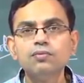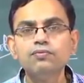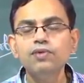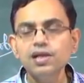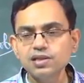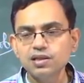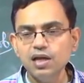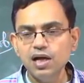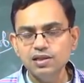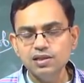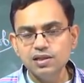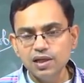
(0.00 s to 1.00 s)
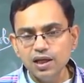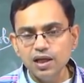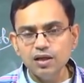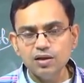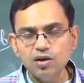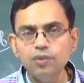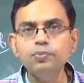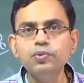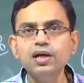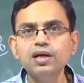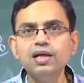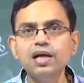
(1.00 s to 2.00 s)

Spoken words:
first the unsteady component,